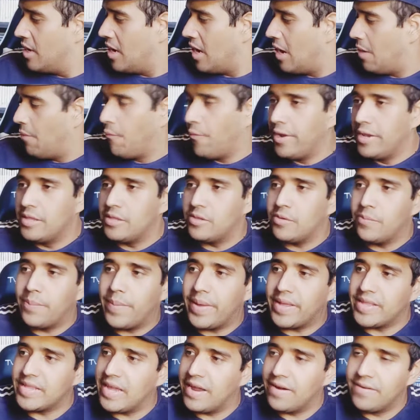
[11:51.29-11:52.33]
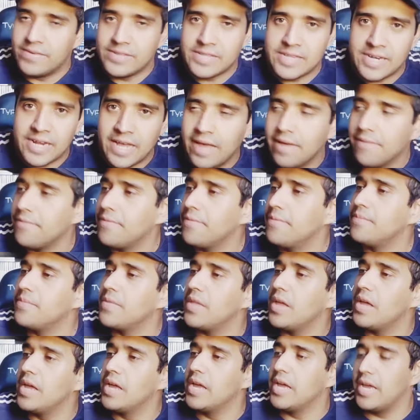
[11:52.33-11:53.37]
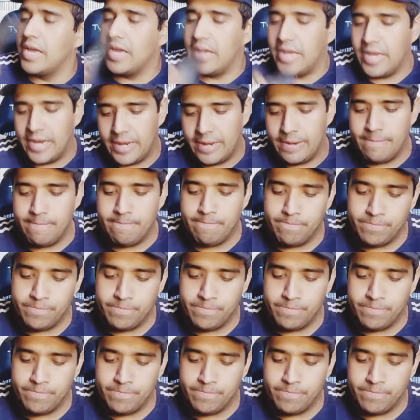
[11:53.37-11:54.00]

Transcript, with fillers: I'm willing to bet everything I have. And